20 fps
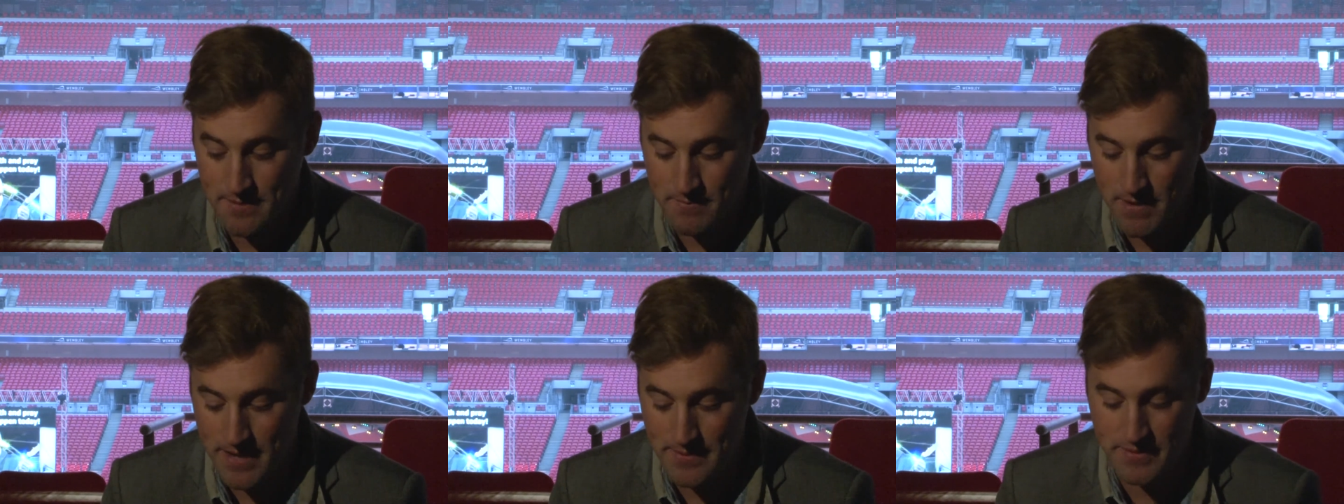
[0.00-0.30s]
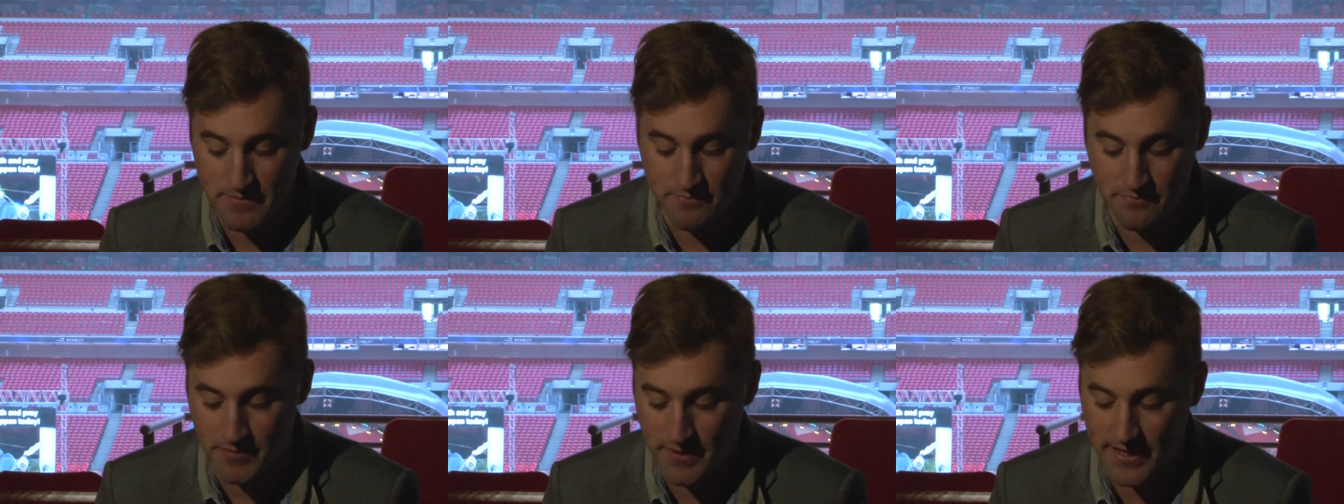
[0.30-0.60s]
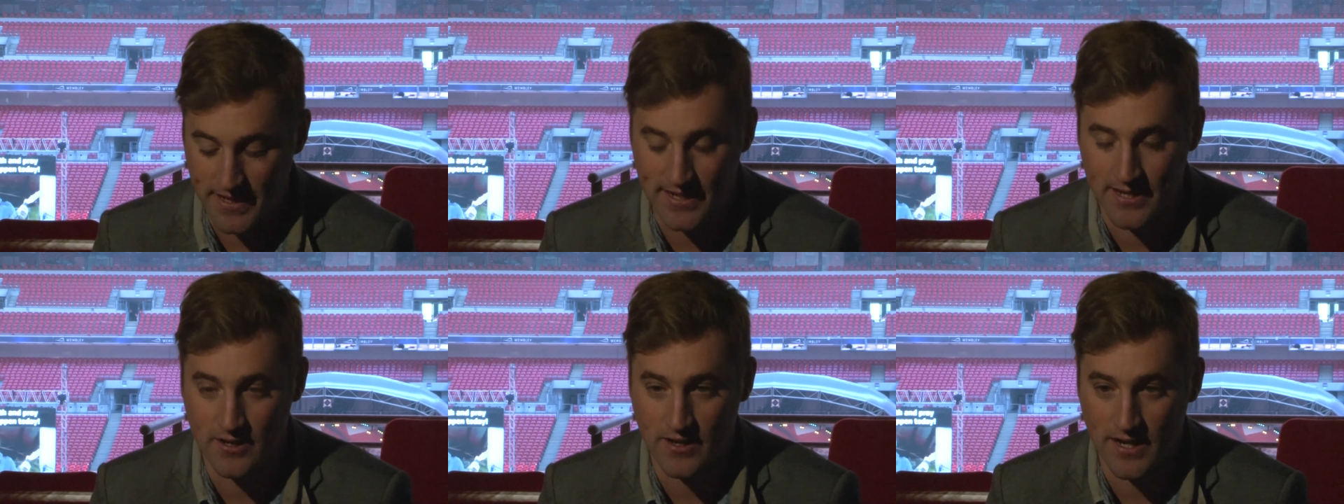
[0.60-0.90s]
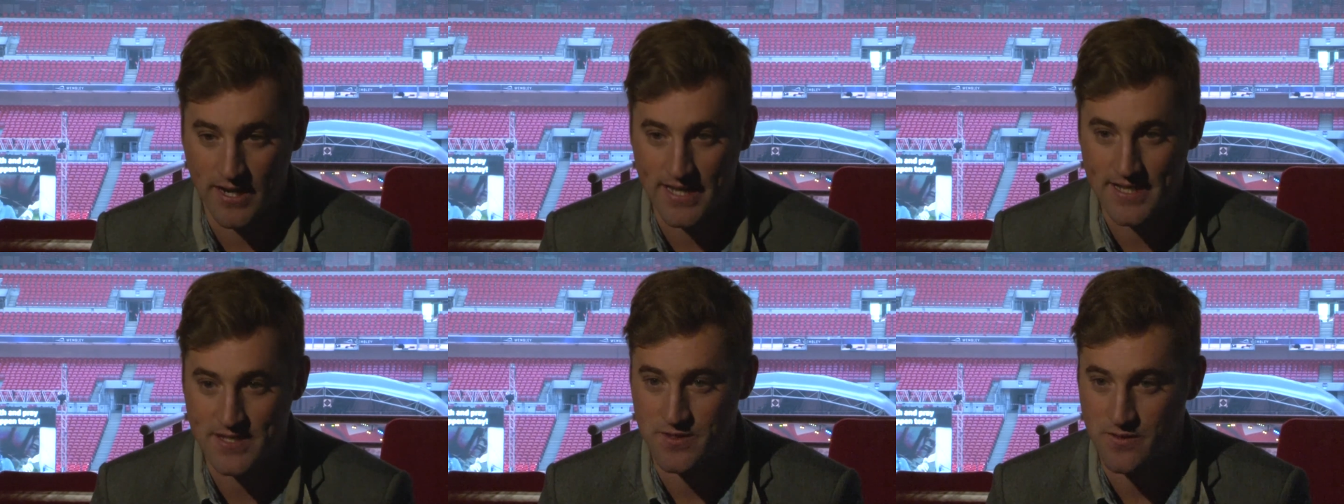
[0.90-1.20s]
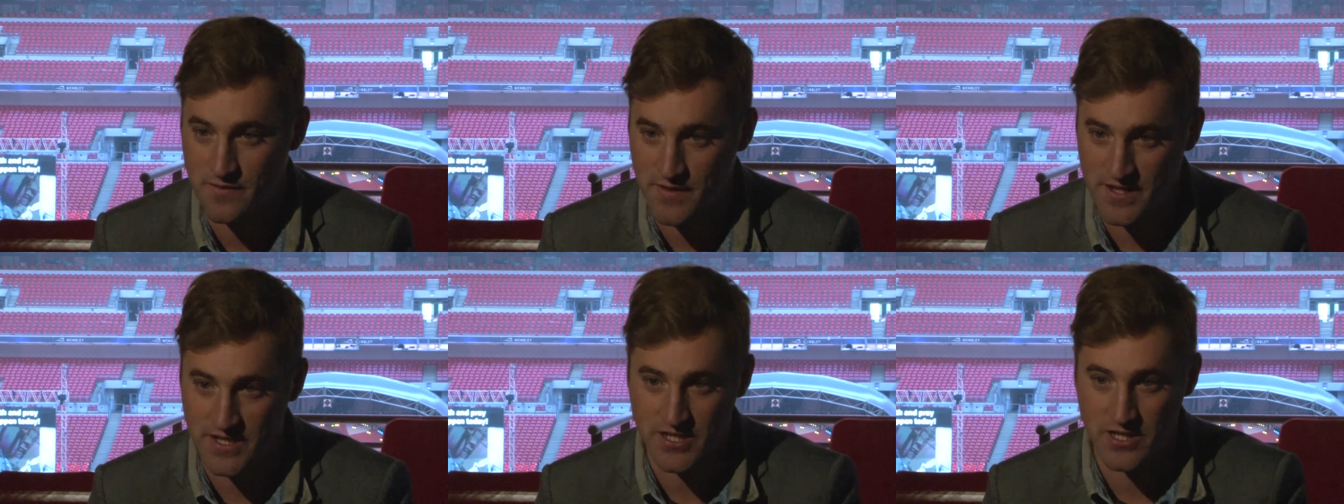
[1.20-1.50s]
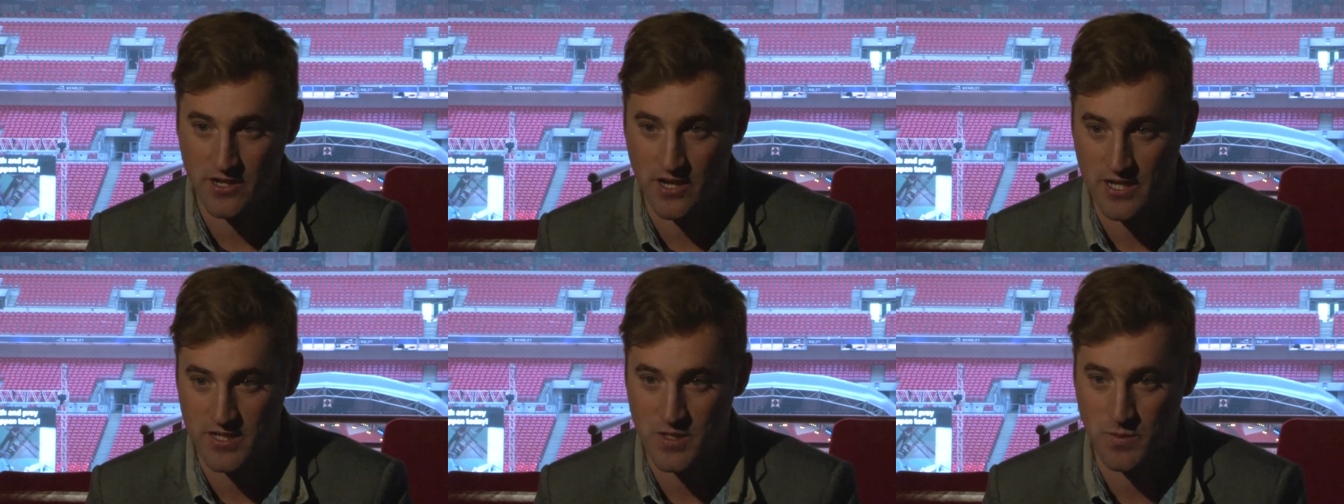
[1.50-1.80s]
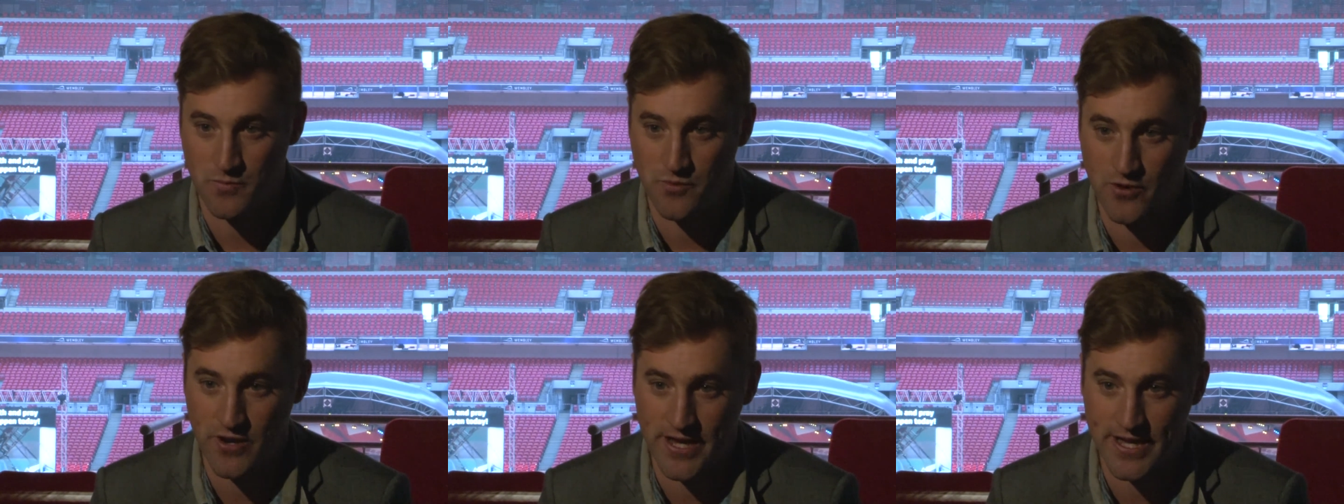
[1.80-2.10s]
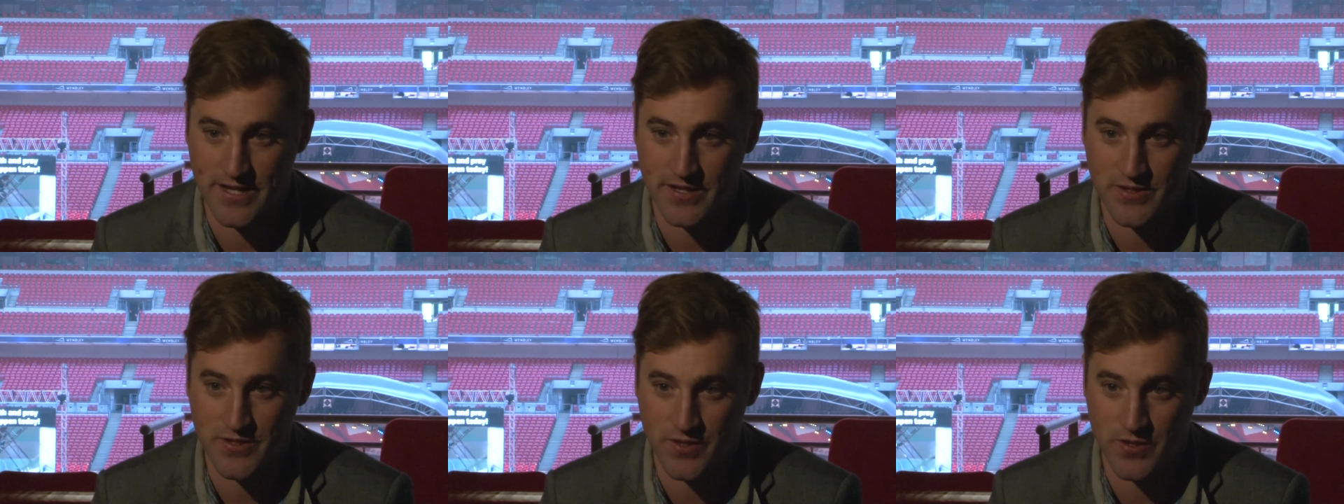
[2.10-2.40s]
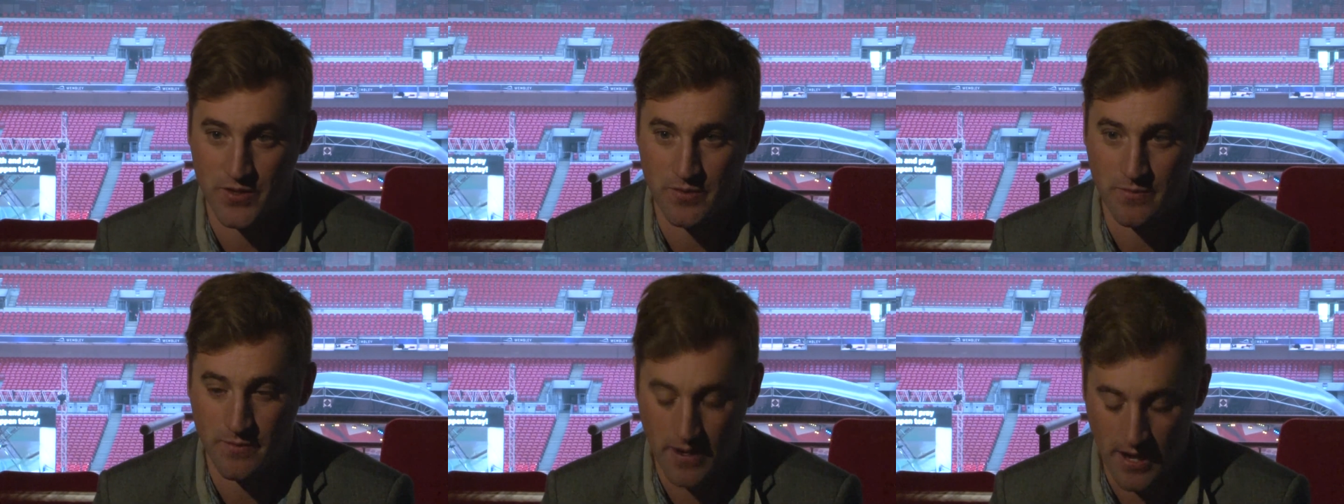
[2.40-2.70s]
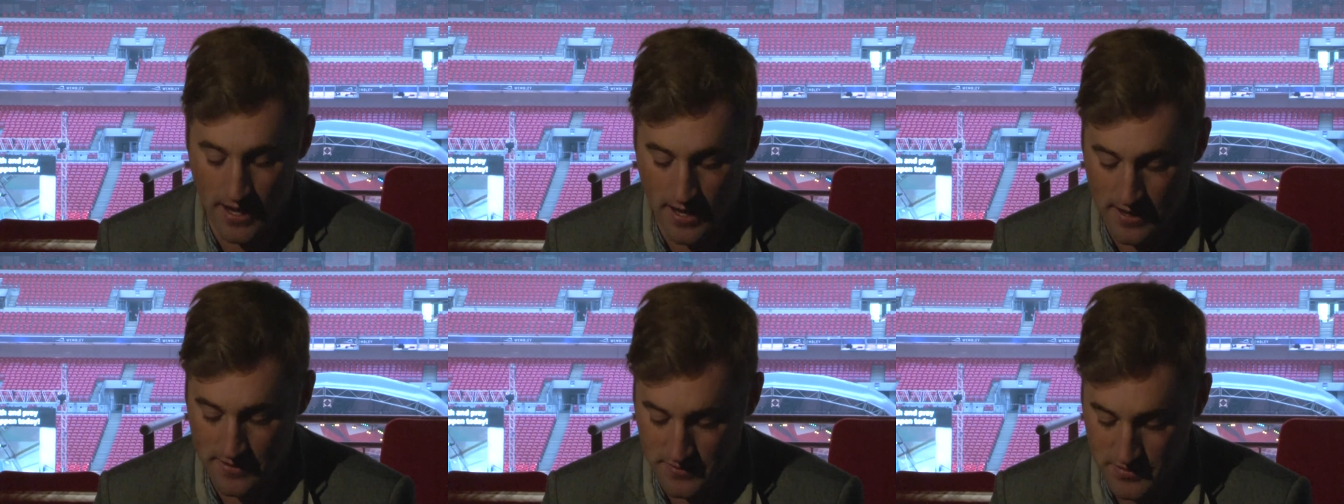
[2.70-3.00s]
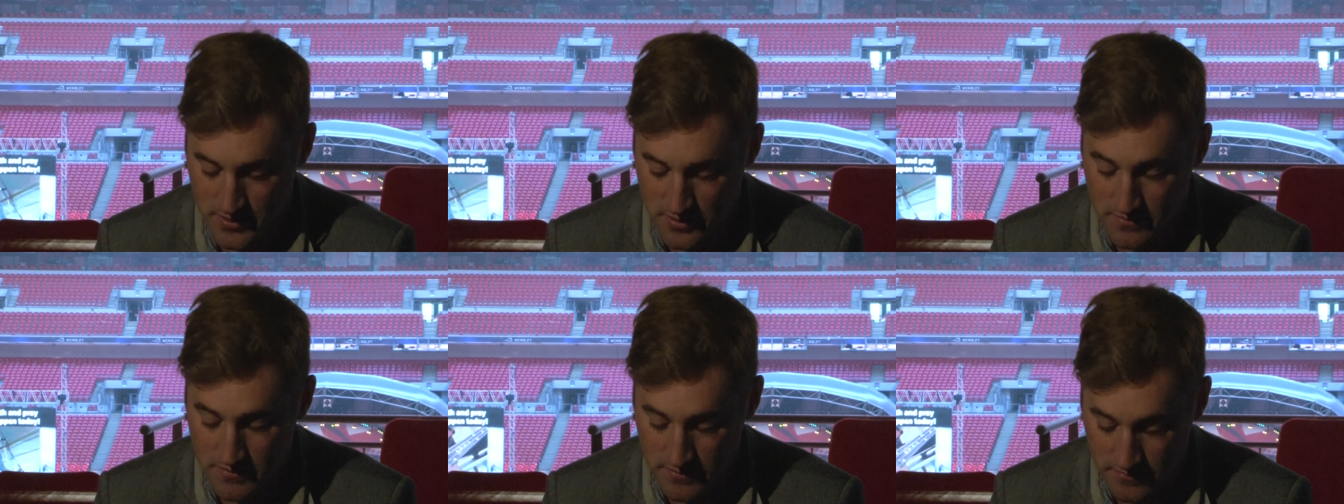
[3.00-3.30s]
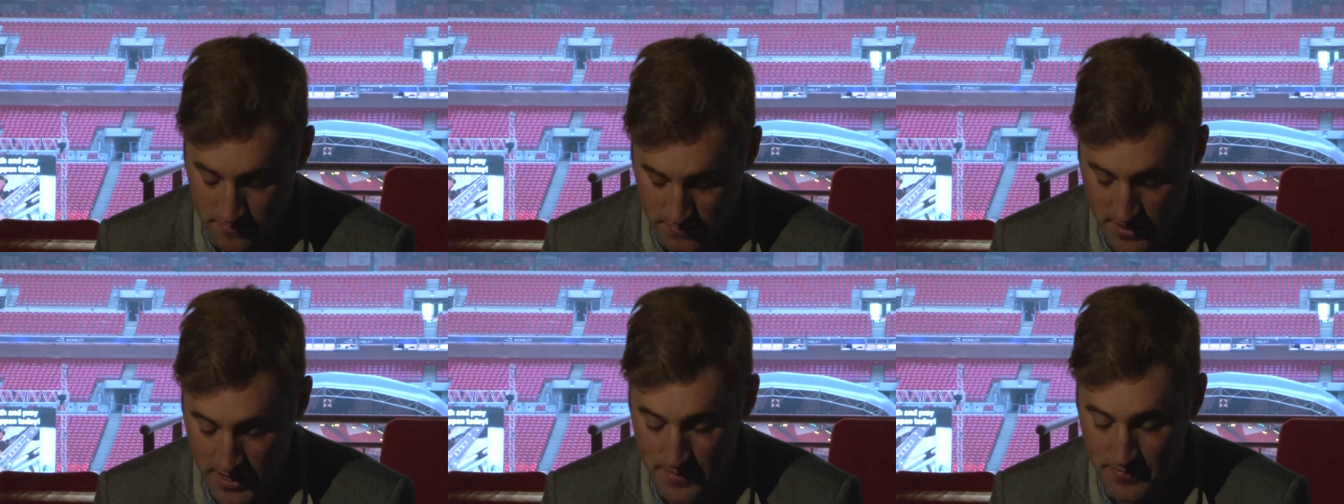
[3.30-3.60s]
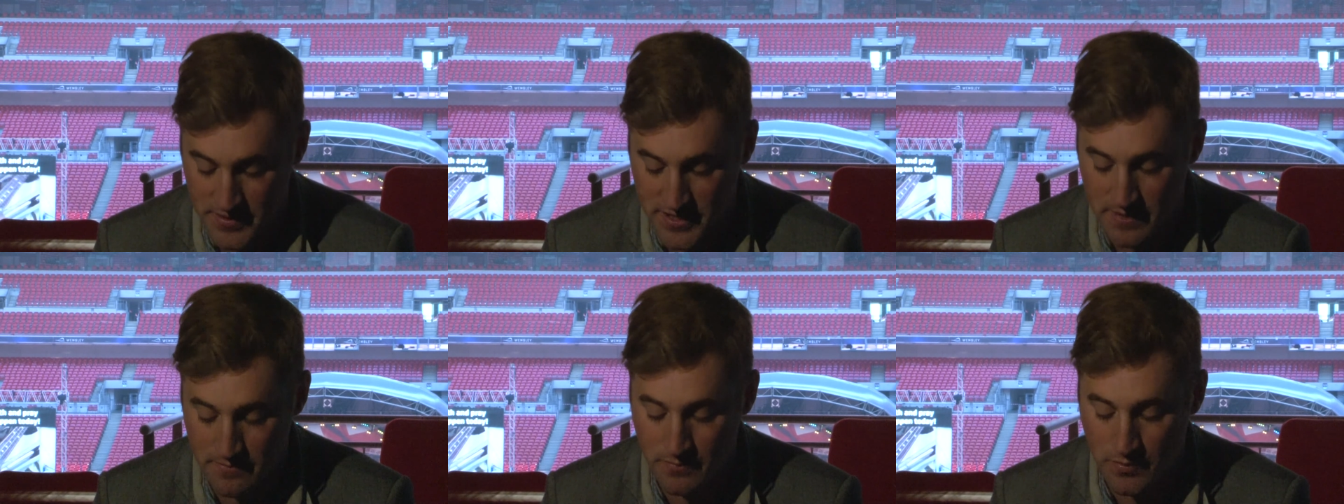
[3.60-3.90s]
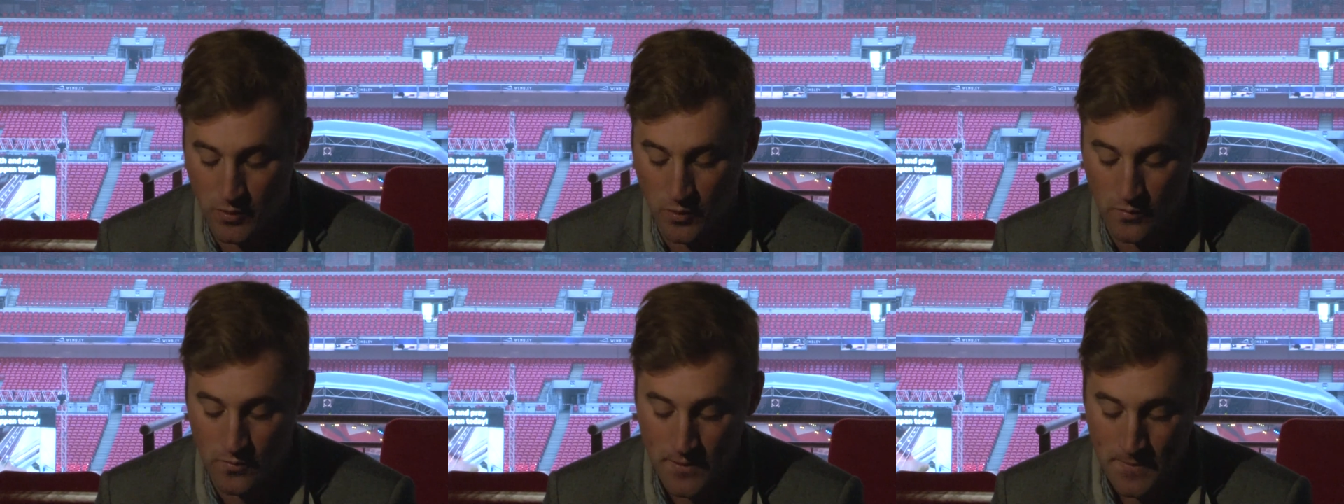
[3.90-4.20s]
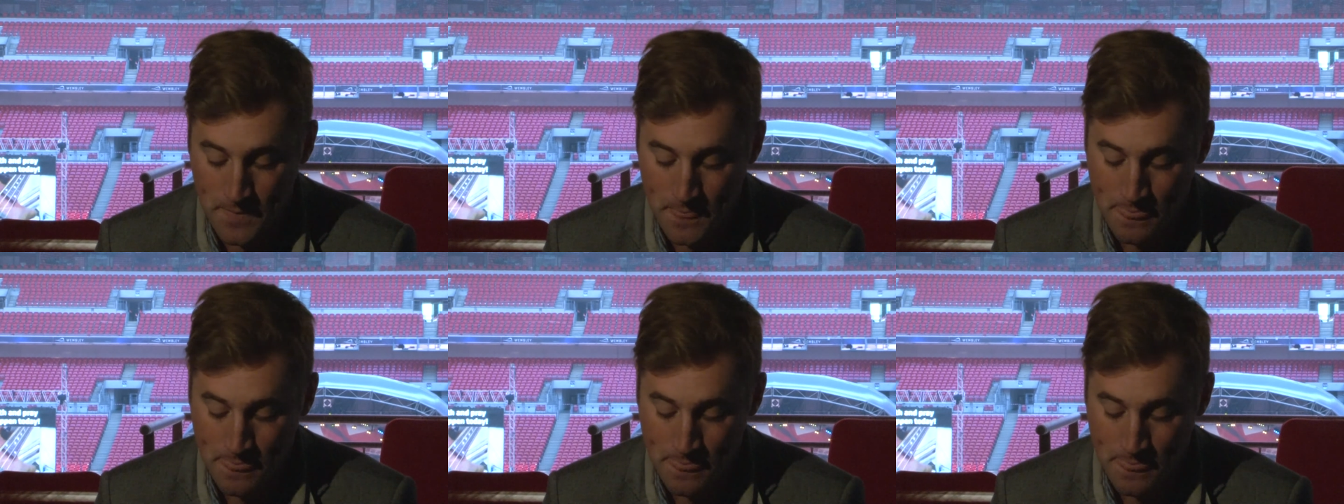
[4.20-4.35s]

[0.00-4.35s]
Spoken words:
Maybe get a little list of things you'd like to pray into. So keep it simple.